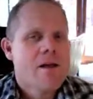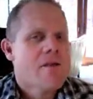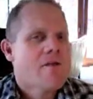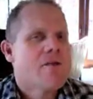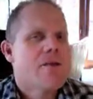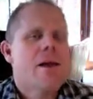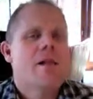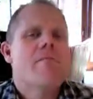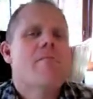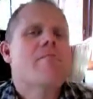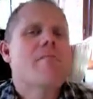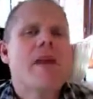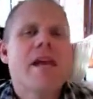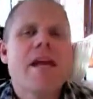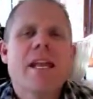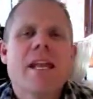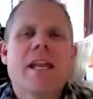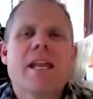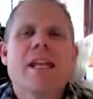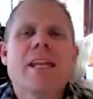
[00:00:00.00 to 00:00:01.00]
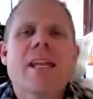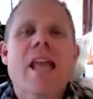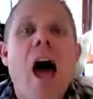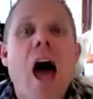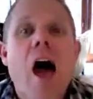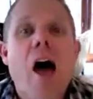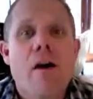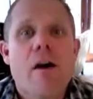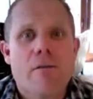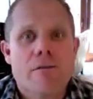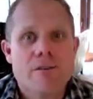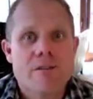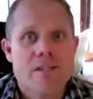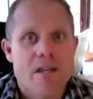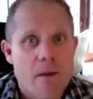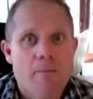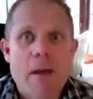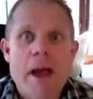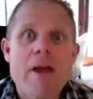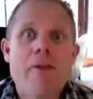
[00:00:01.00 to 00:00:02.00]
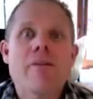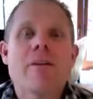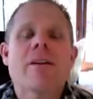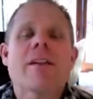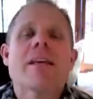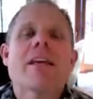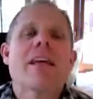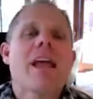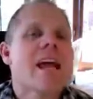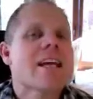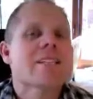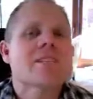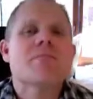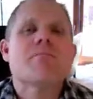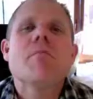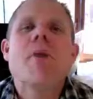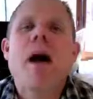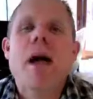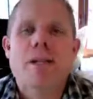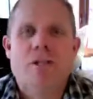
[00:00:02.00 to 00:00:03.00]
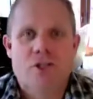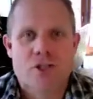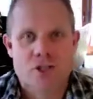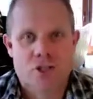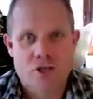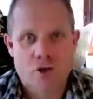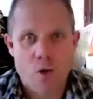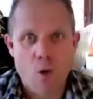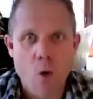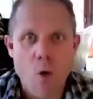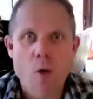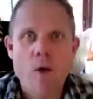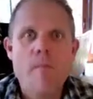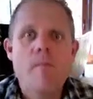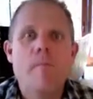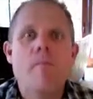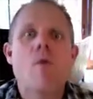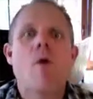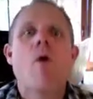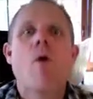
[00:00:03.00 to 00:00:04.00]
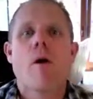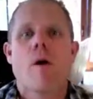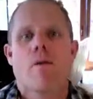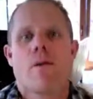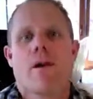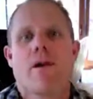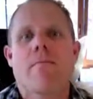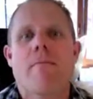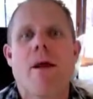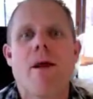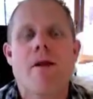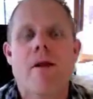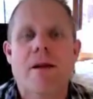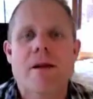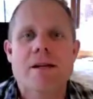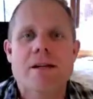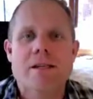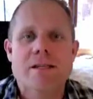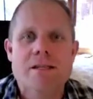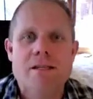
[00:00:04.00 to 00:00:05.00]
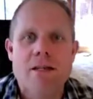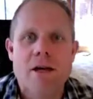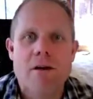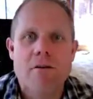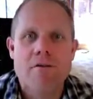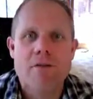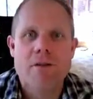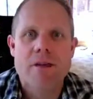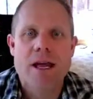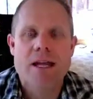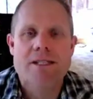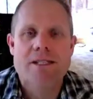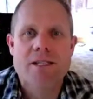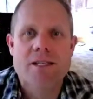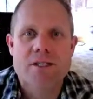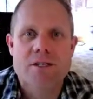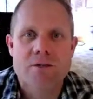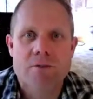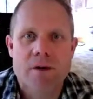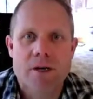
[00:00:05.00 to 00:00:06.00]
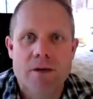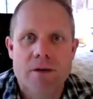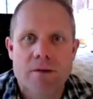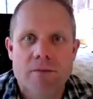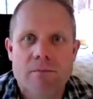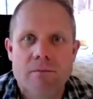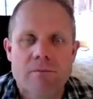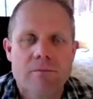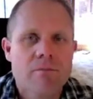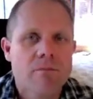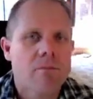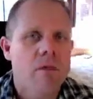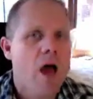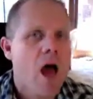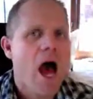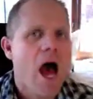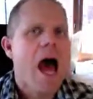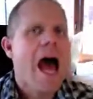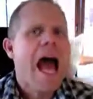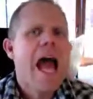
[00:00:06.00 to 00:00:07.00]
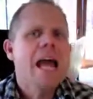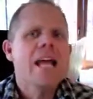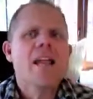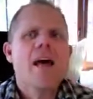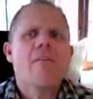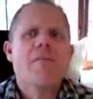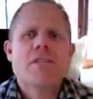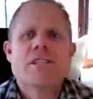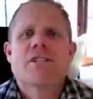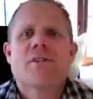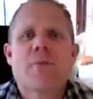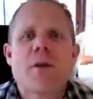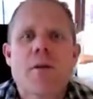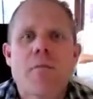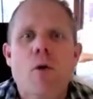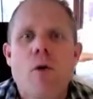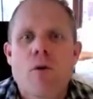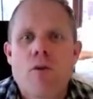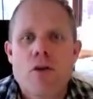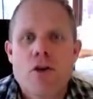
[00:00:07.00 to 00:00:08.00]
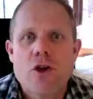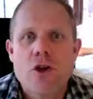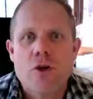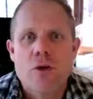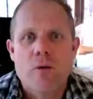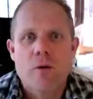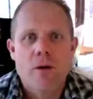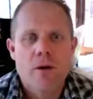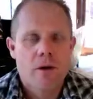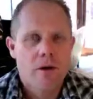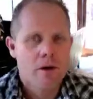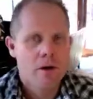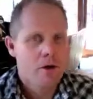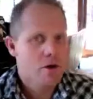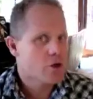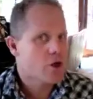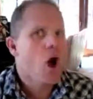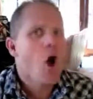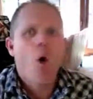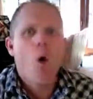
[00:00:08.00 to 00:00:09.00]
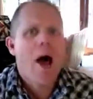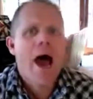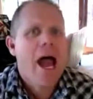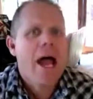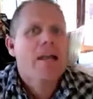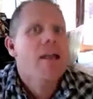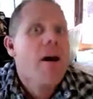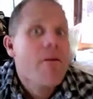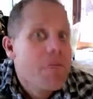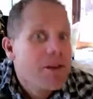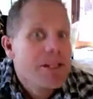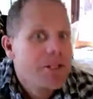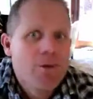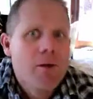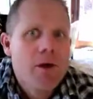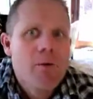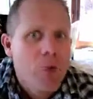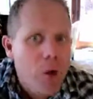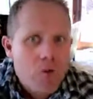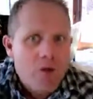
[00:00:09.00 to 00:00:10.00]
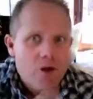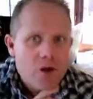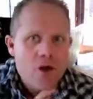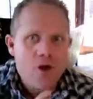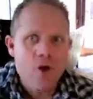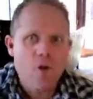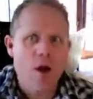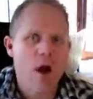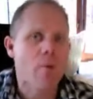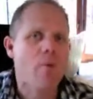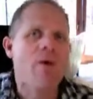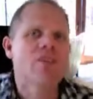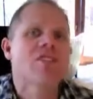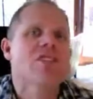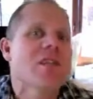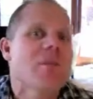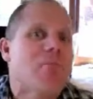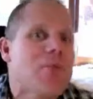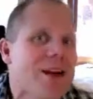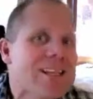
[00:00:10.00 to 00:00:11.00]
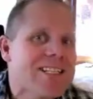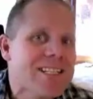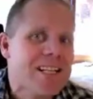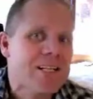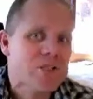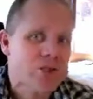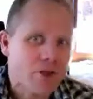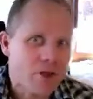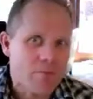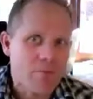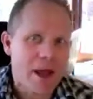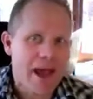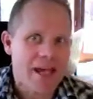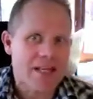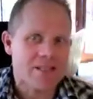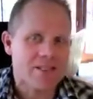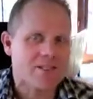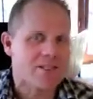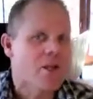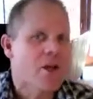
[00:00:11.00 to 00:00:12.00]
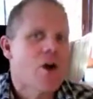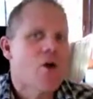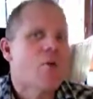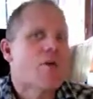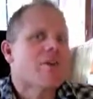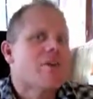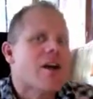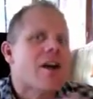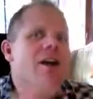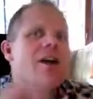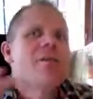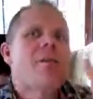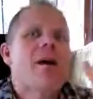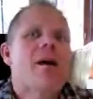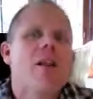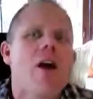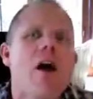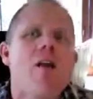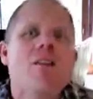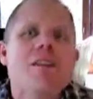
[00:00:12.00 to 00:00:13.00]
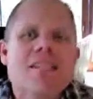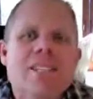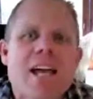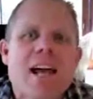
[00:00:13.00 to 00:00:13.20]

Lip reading: that Mitt loves apparently as much or more than America itself, and that's Israel. I love Israel more than you. No, I love Israel more than you. I'm watching the presidential debates. We're talking about all these